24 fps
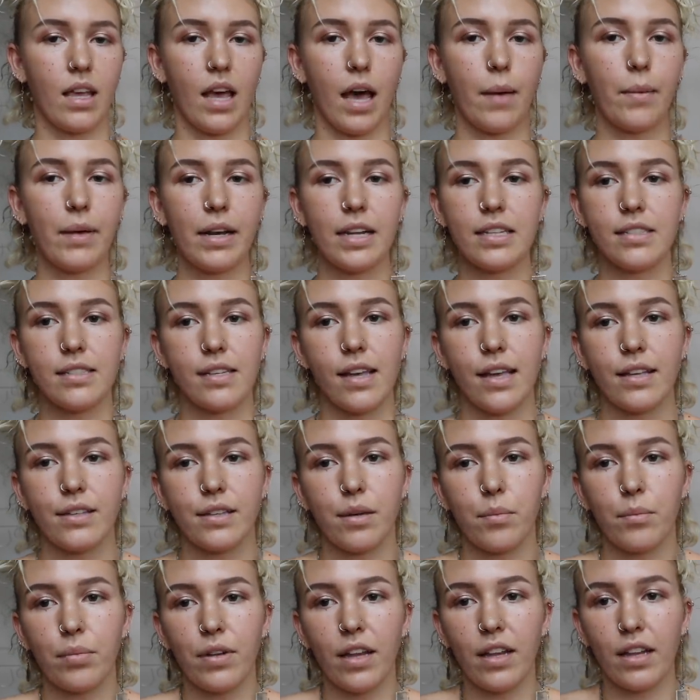I mean, it's, it's
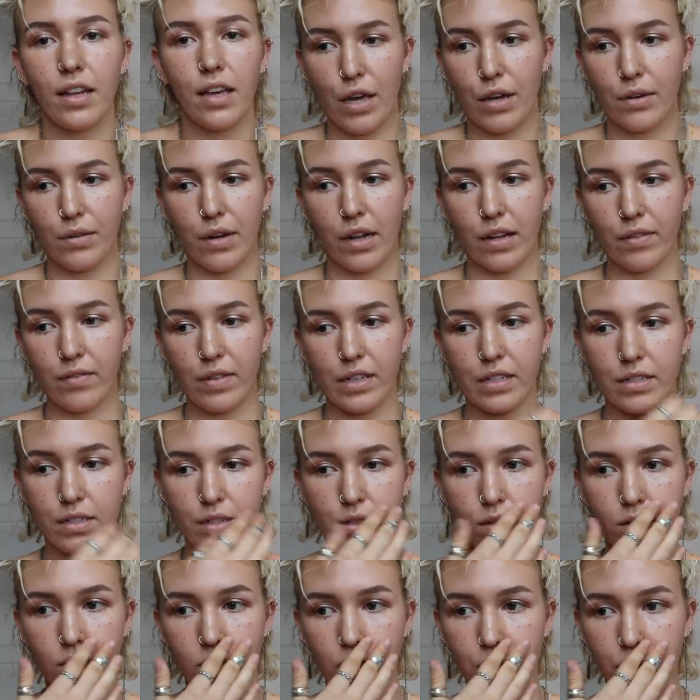completely irrelevant
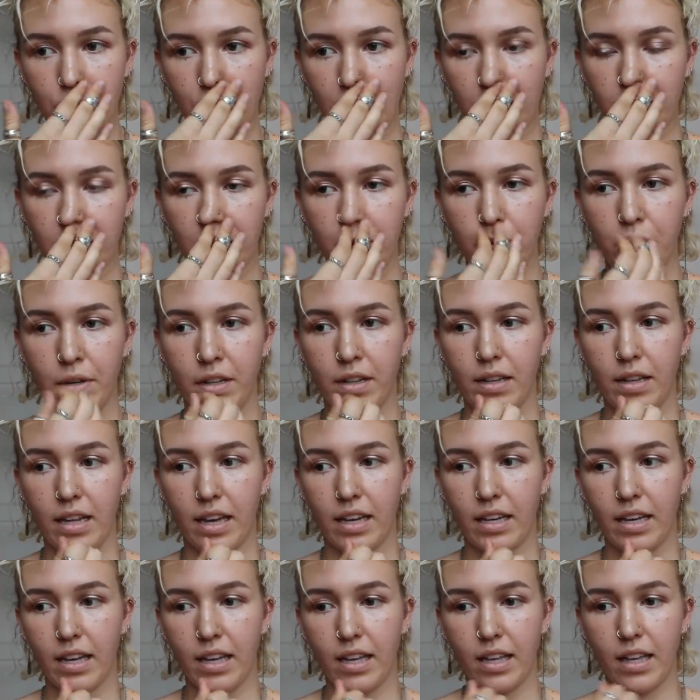to the drama, but
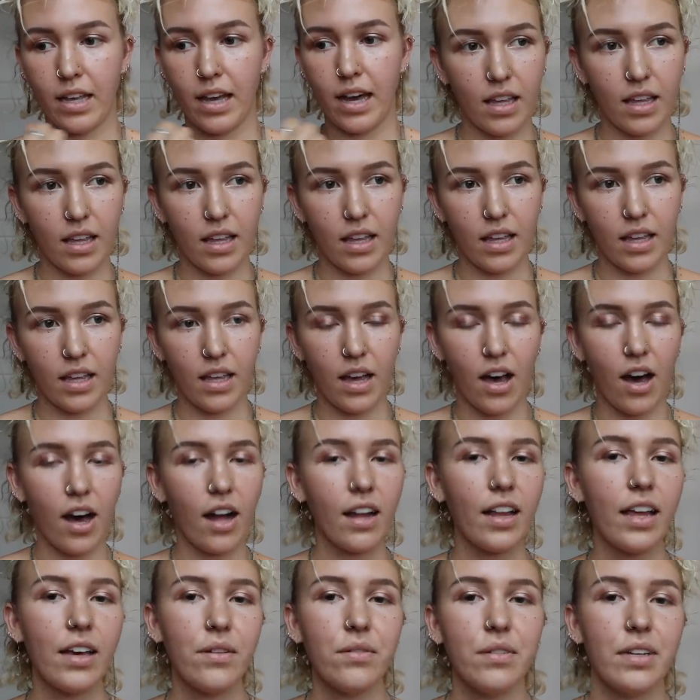like
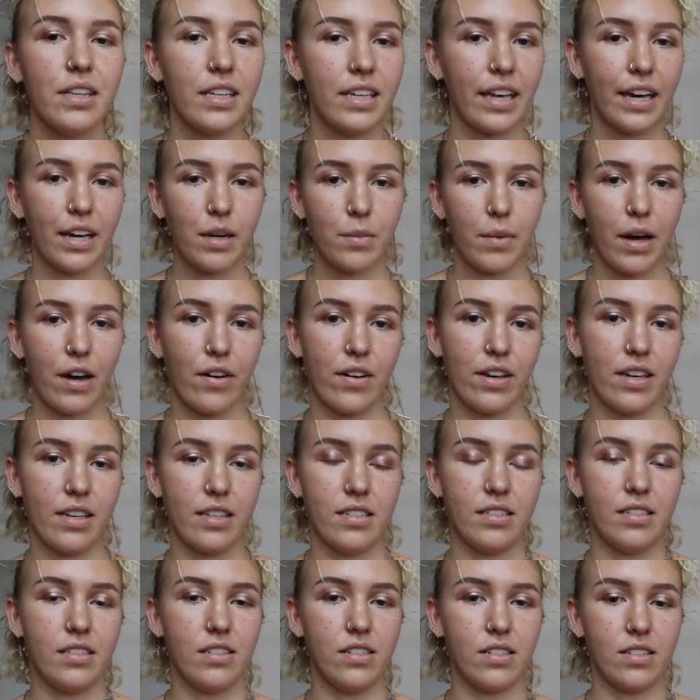all I really care about
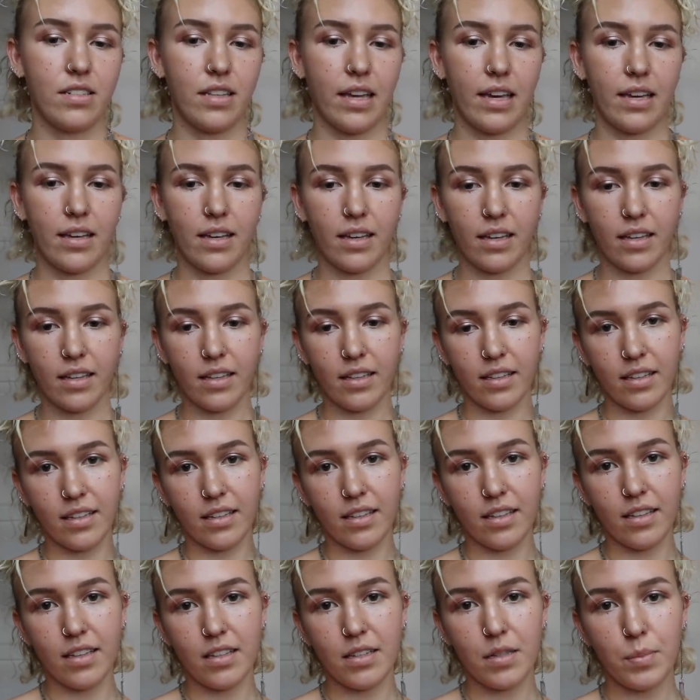is just like
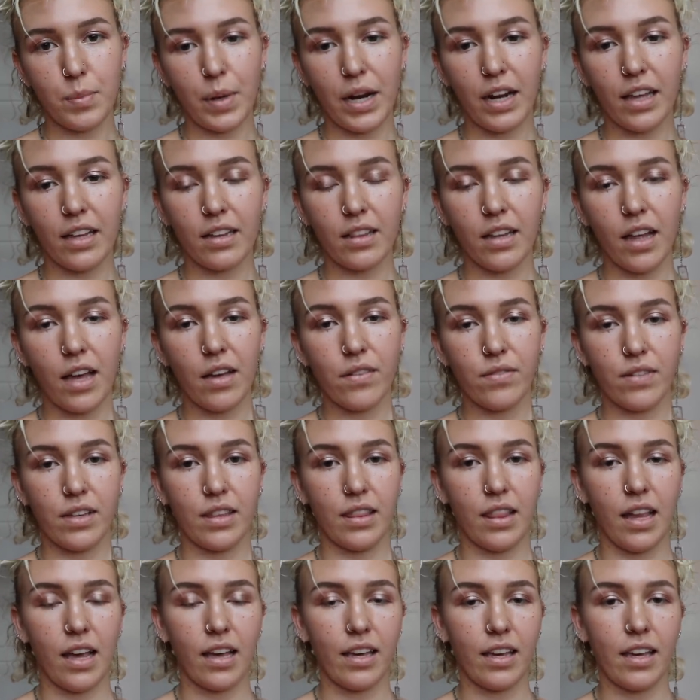spreading love
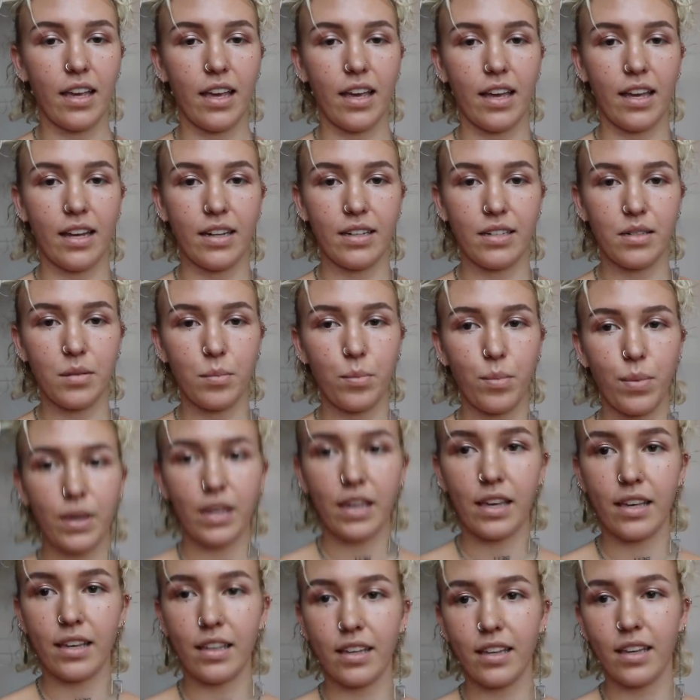and light and
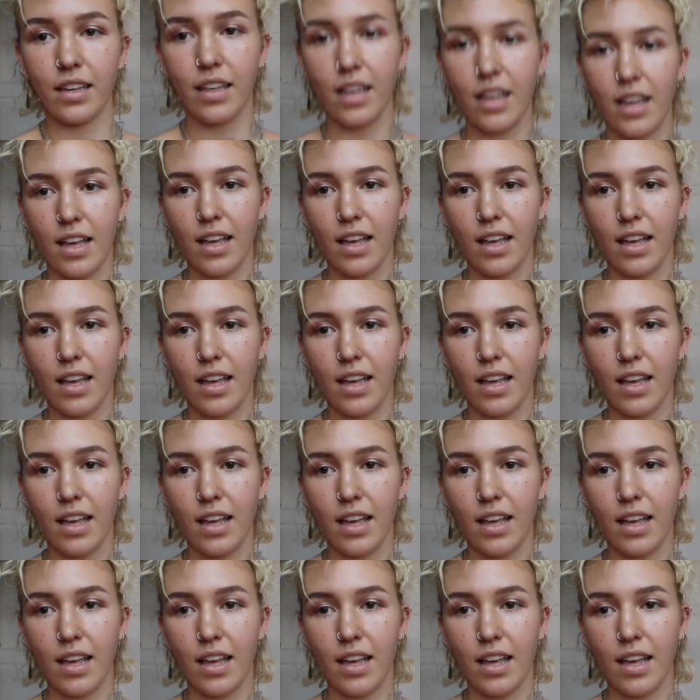being